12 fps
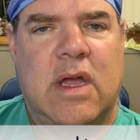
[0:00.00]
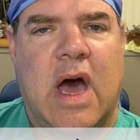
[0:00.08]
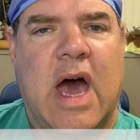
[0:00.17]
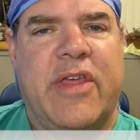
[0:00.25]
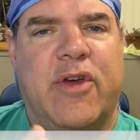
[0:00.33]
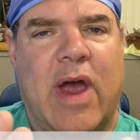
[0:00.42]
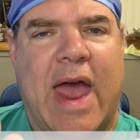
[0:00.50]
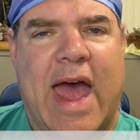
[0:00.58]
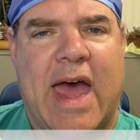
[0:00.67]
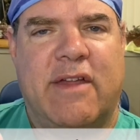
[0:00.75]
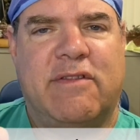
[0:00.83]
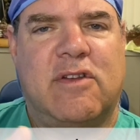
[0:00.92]
either
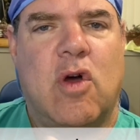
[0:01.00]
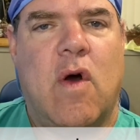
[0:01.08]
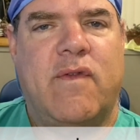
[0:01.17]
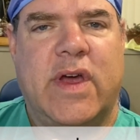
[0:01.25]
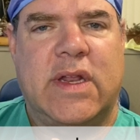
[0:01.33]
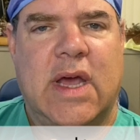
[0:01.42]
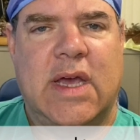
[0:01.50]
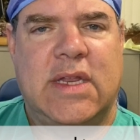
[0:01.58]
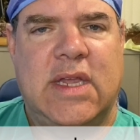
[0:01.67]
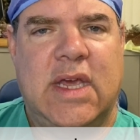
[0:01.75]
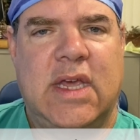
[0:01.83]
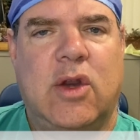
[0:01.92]
has
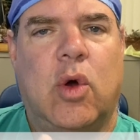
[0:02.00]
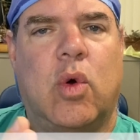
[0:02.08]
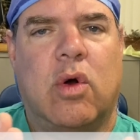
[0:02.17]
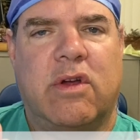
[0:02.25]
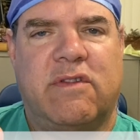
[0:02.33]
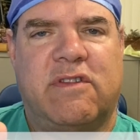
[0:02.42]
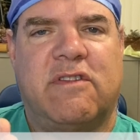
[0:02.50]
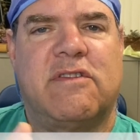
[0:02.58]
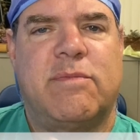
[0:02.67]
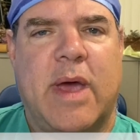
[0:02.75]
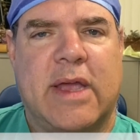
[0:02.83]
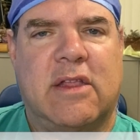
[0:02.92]
COVID-19 or is
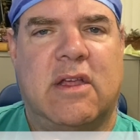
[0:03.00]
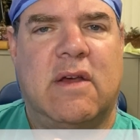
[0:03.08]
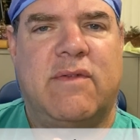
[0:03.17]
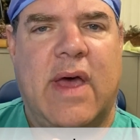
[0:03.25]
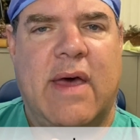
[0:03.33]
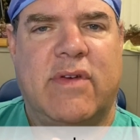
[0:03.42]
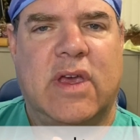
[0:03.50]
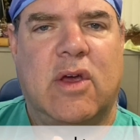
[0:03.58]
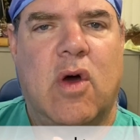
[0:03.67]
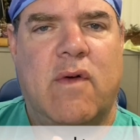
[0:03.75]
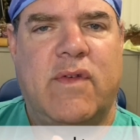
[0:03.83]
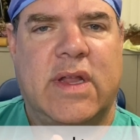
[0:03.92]
suspected of having
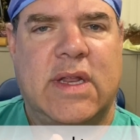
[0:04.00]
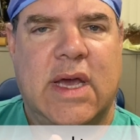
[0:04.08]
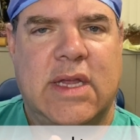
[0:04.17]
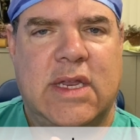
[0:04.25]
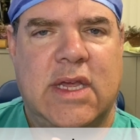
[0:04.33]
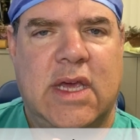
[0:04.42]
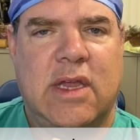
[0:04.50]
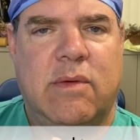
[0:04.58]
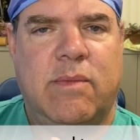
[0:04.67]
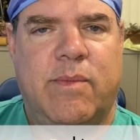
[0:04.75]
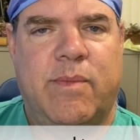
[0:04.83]
COVID-19.